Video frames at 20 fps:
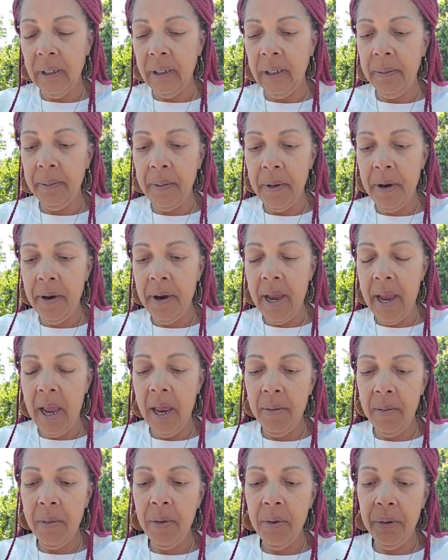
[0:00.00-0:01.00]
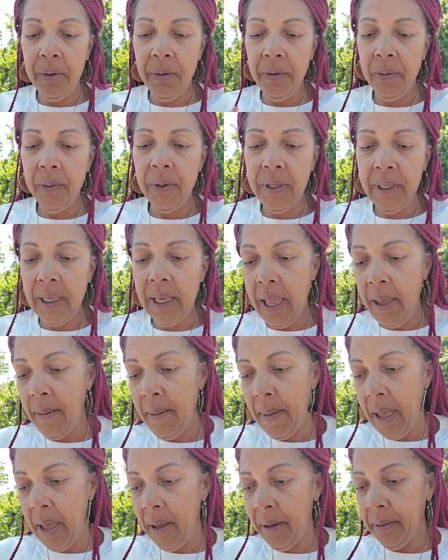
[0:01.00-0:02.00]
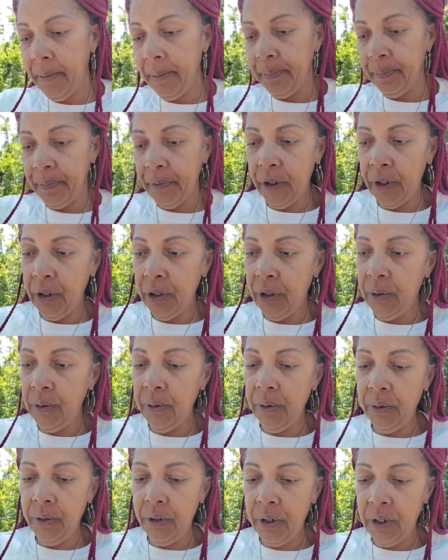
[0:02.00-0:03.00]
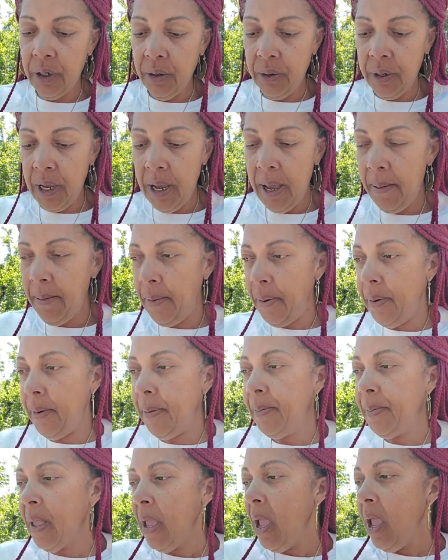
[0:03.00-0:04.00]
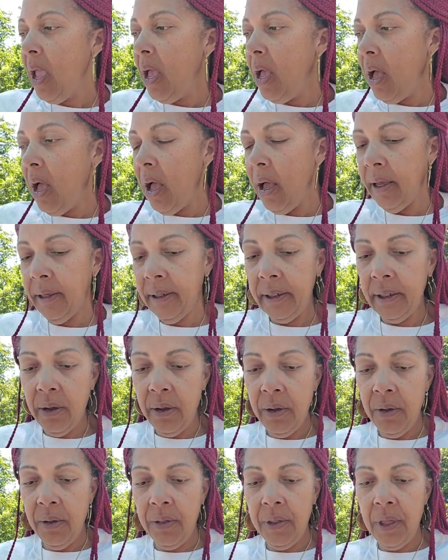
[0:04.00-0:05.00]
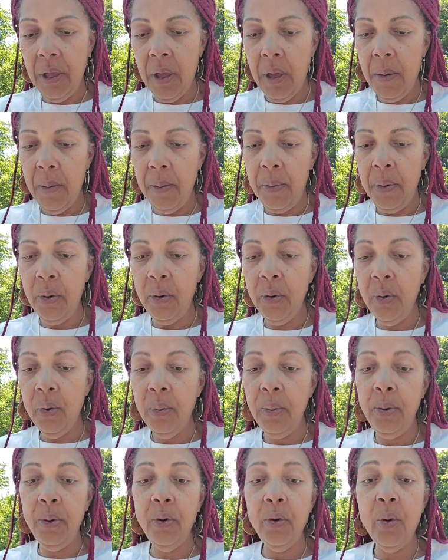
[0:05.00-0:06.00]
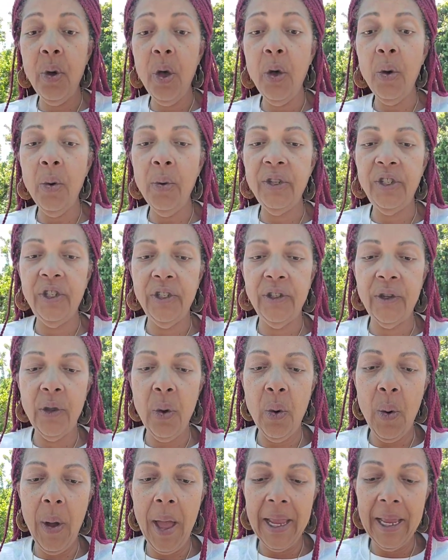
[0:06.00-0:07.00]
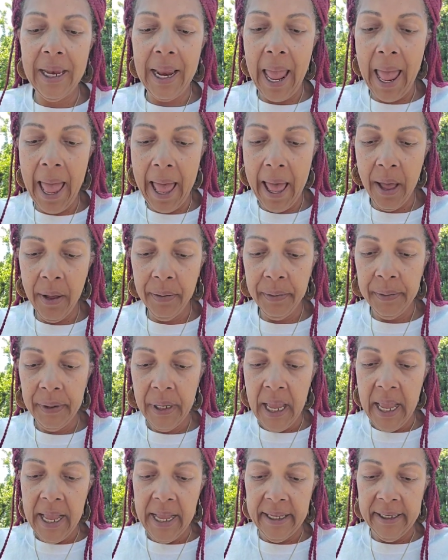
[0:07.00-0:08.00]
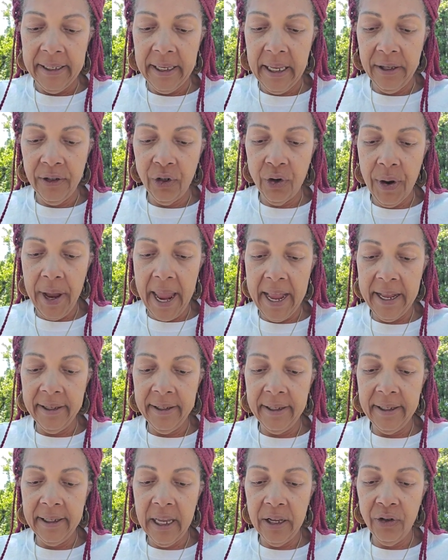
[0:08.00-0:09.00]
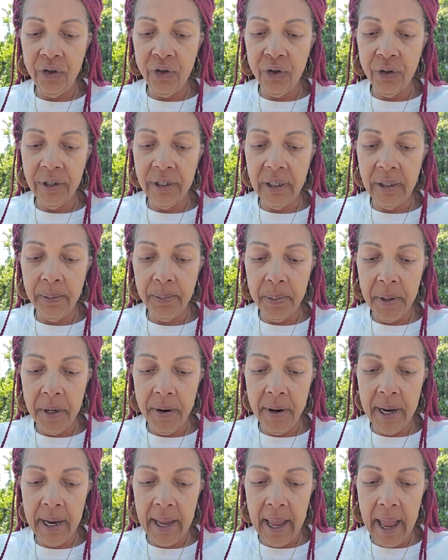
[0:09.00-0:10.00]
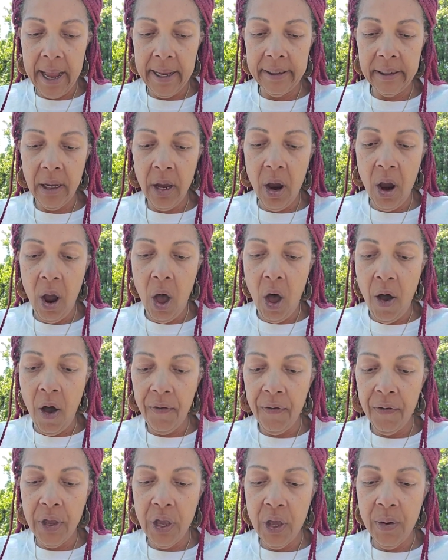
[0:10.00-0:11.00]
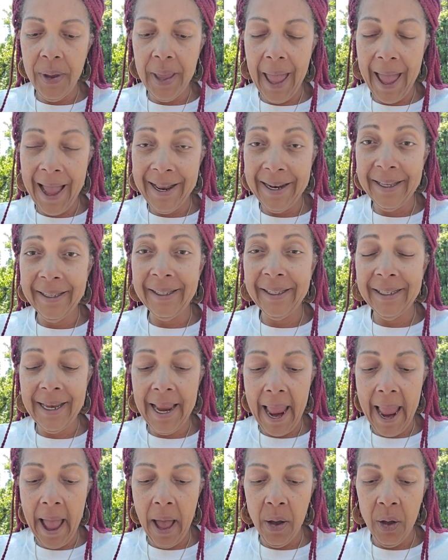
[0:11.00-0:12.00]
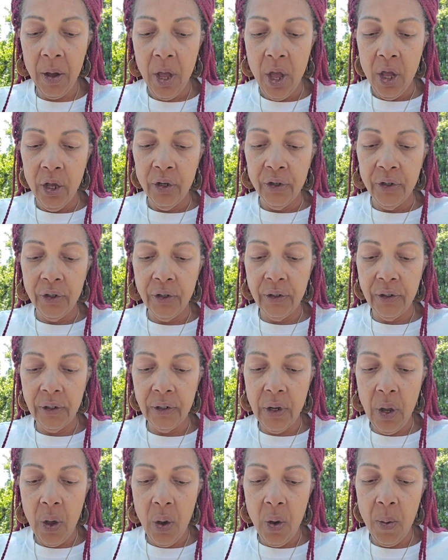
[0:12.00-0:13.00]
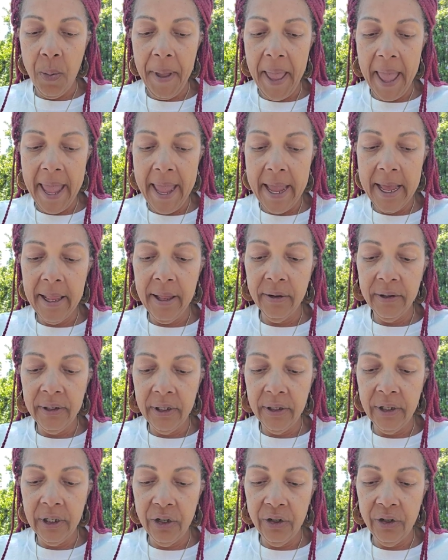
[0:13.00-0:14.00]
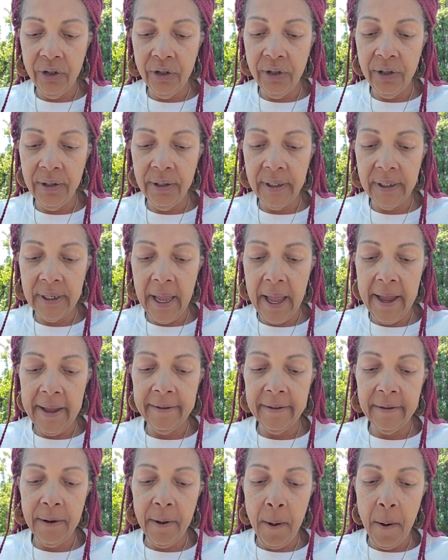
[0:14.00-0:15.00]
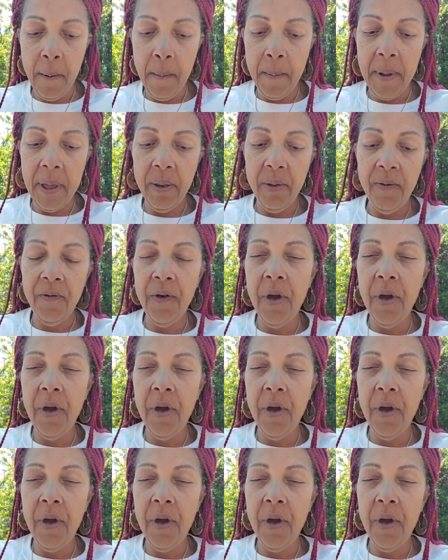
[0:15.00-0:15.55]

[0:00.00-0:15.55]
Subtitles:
spirit animal wants to come out. 2 showed up. Also, the Puo, which is a Hawaiian owl. It says your ancestral spirit guides are offering you guidance now, so pay close attention to signs and omen